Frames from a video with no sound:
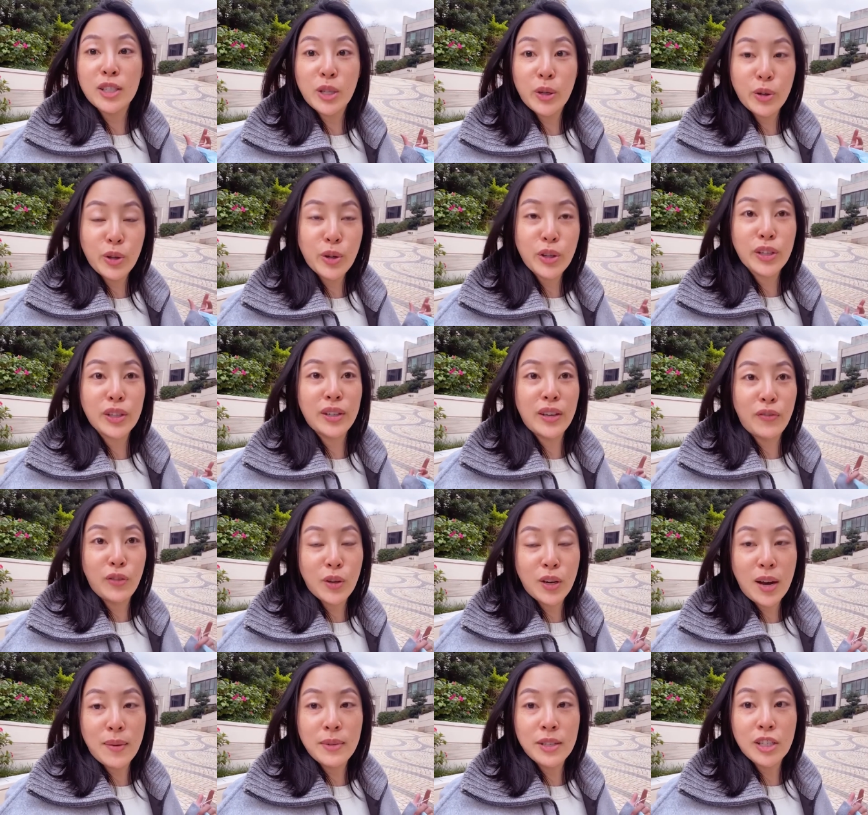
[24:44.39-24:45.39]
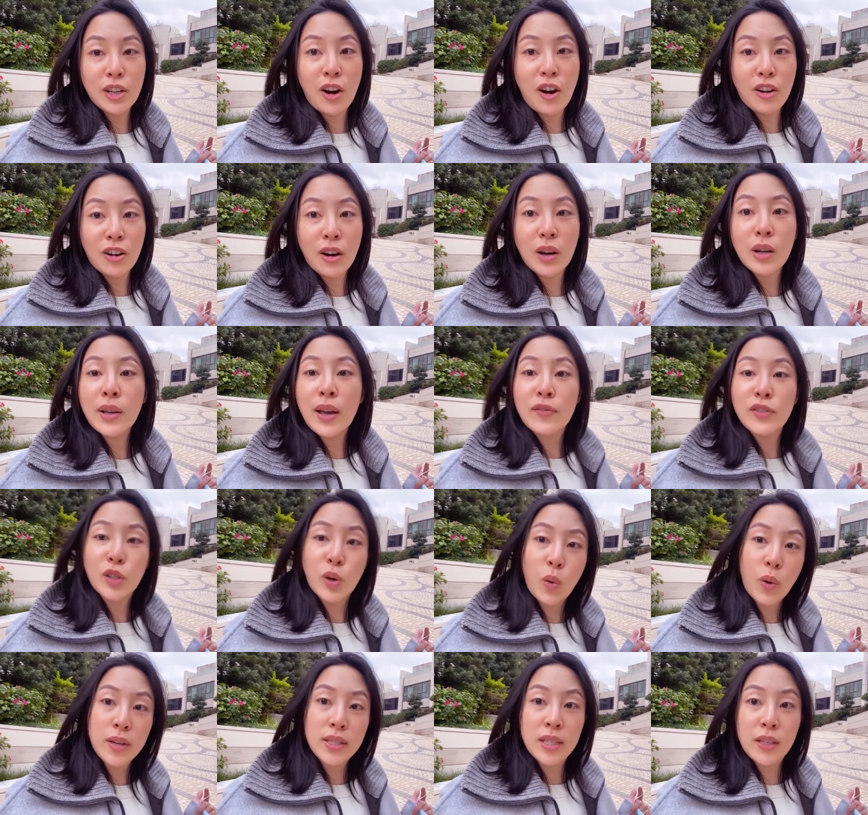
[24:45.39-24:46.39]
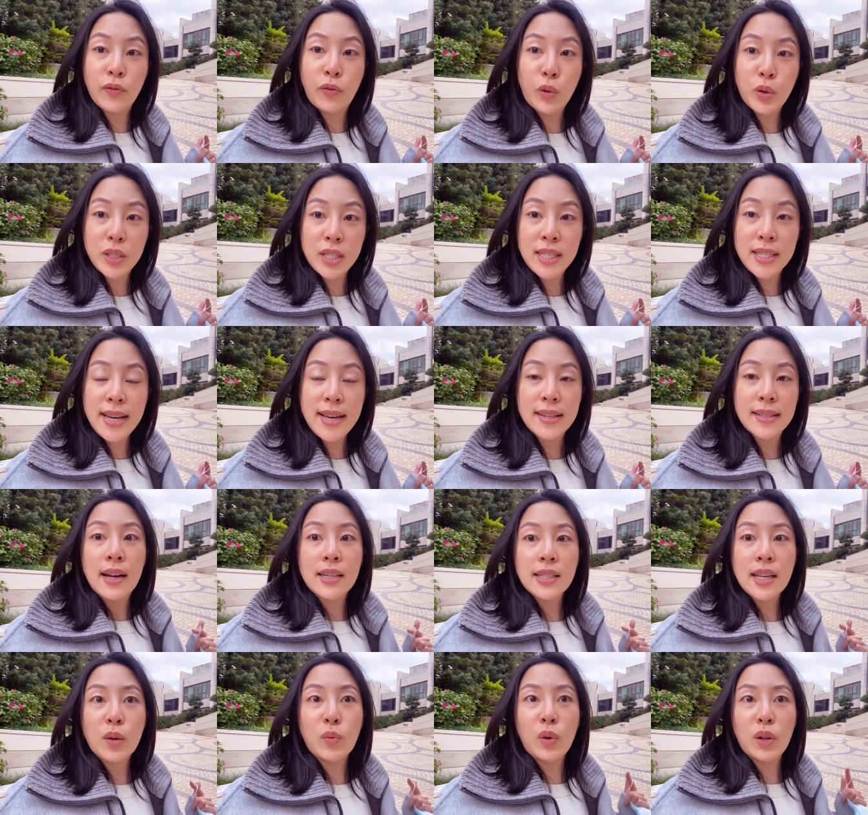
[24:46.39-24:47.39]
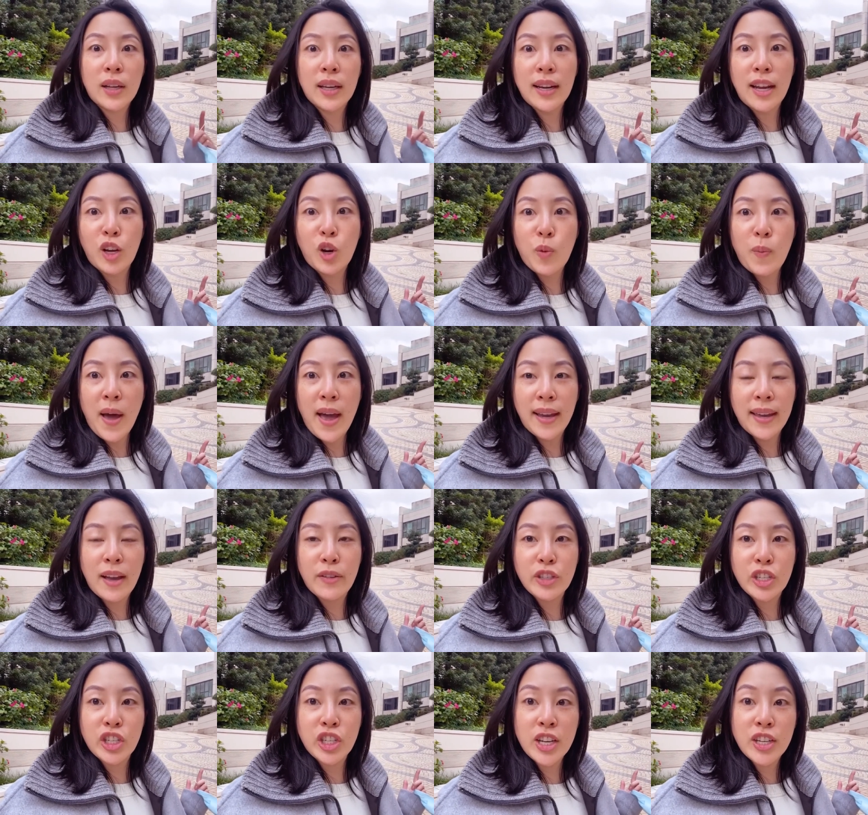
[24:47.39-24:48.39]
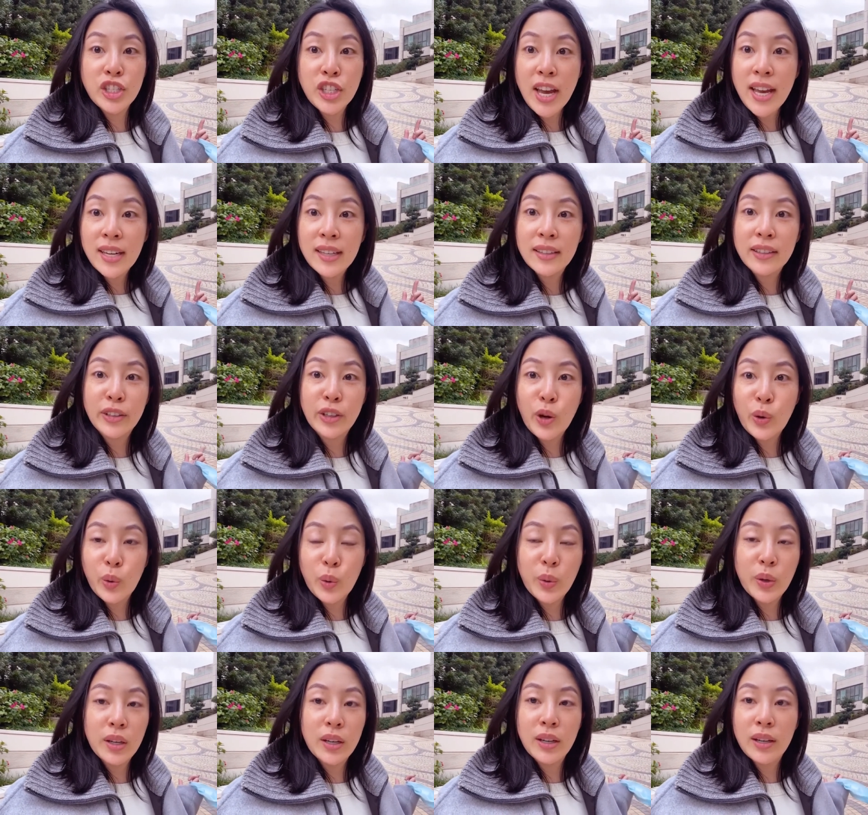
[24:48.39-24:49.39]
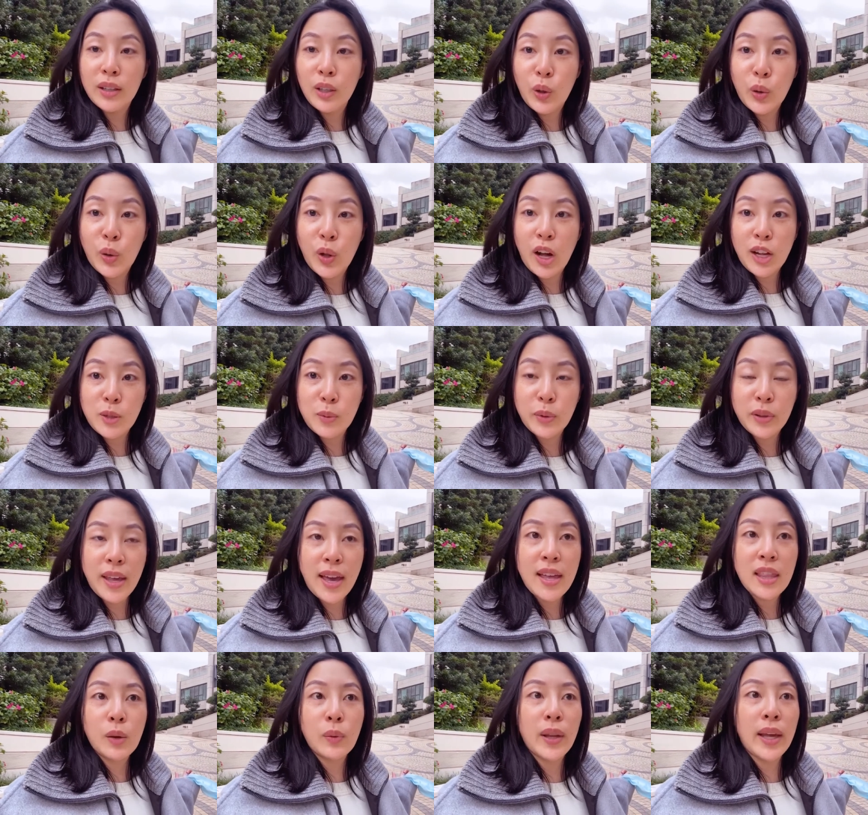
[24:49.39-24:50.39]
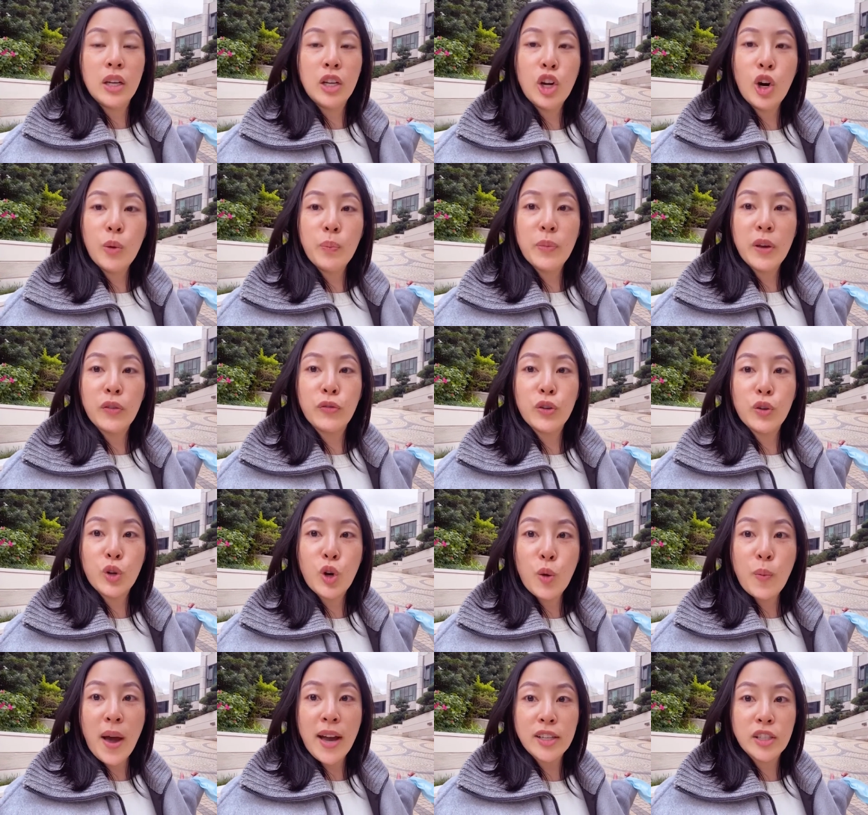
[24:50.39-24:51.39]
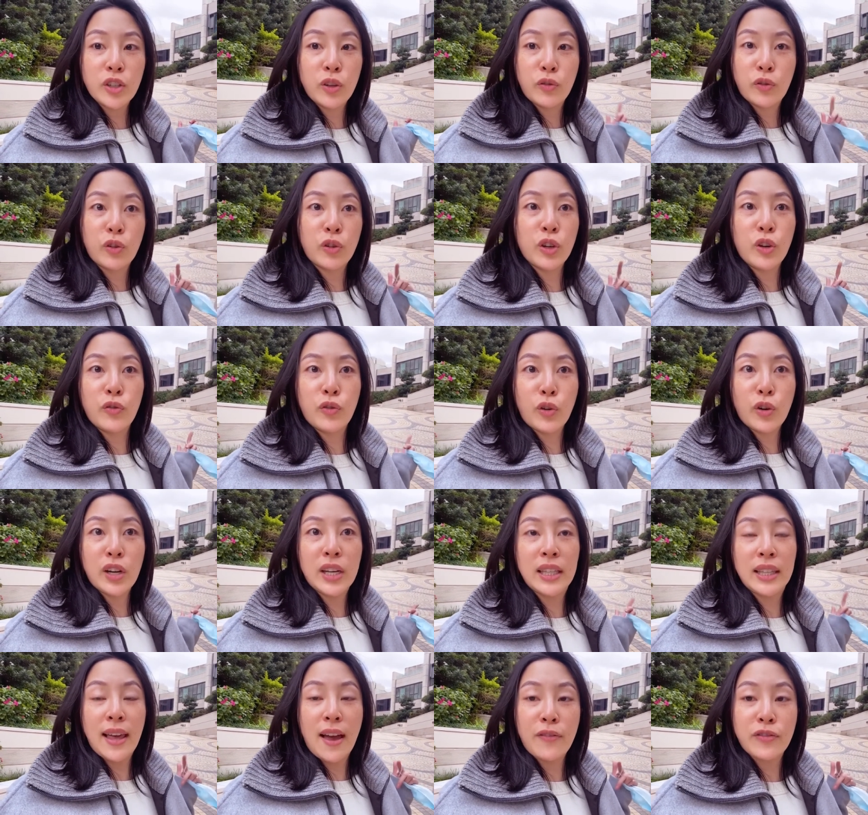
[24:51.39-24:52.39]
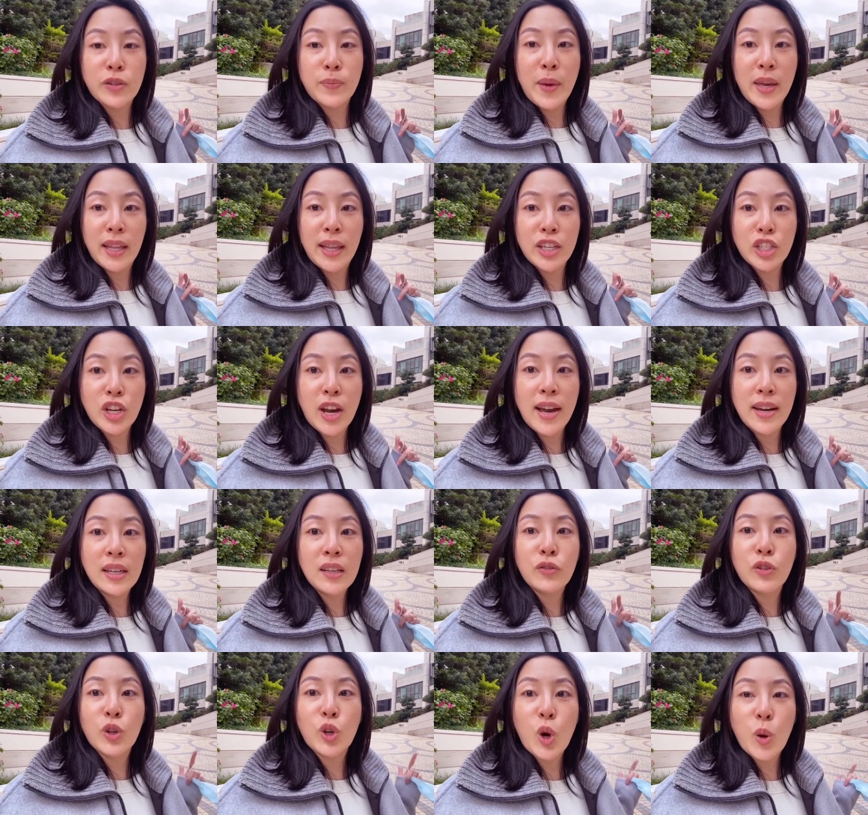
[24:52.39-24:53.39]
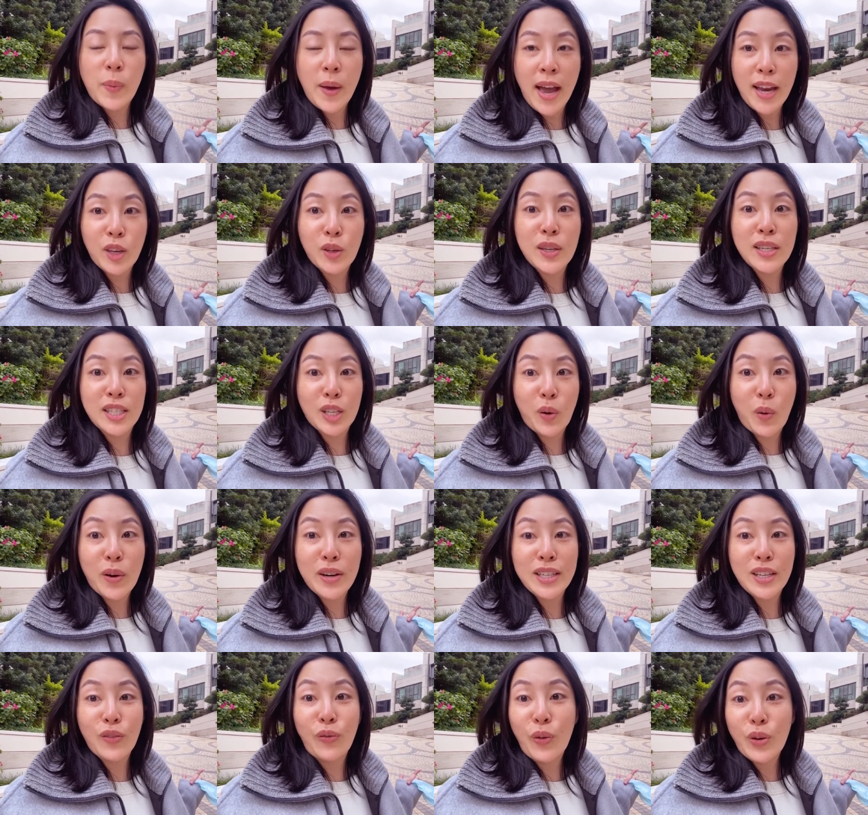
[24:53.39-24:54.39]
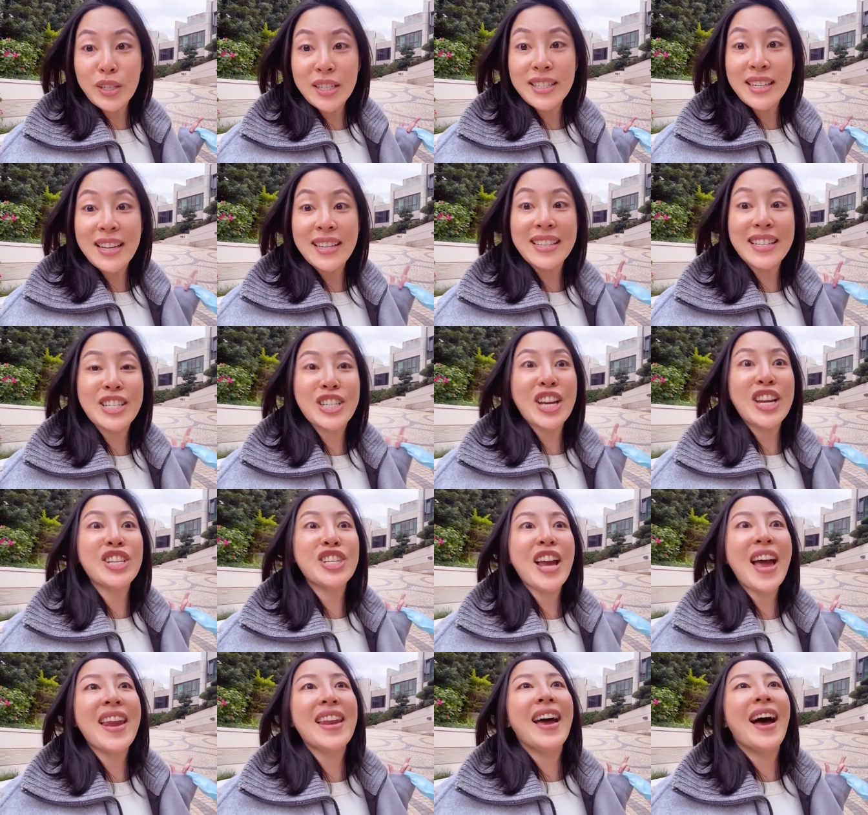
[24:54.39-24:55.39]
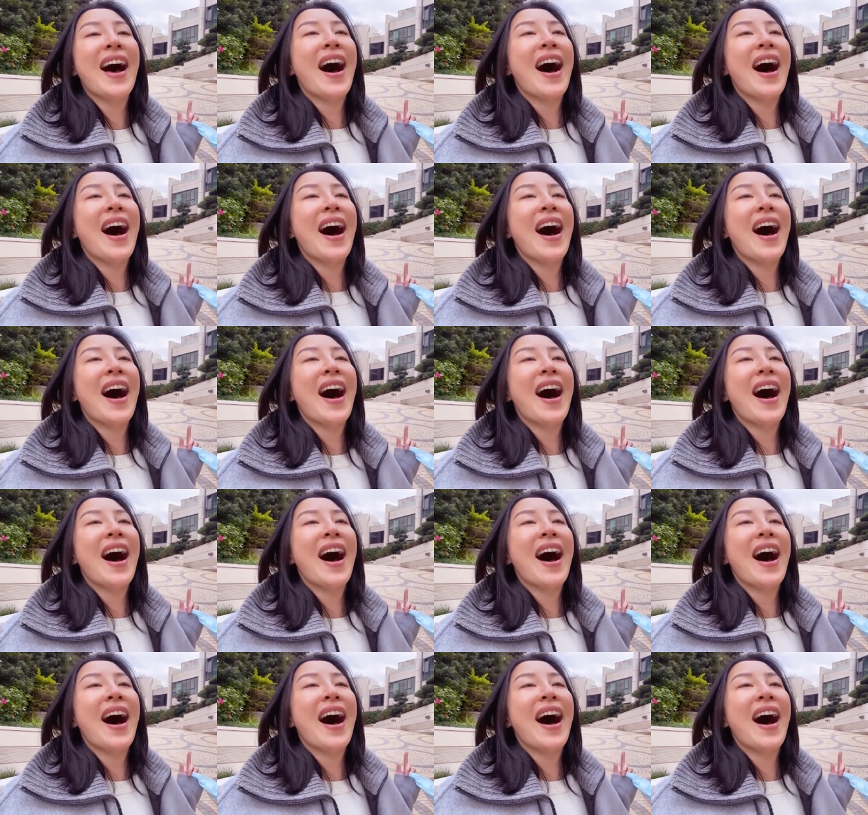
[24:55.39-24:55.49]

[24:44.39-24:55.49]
So you're, if you come into Hong Kong, you have to quarantine 14 days. I was like, well, can I go back out to Shenzhen and go to a local hospital there? They were like, nope. If you go back, you've already left mainland China. If you go back, you need to quarantine 14 days in Shenzhen.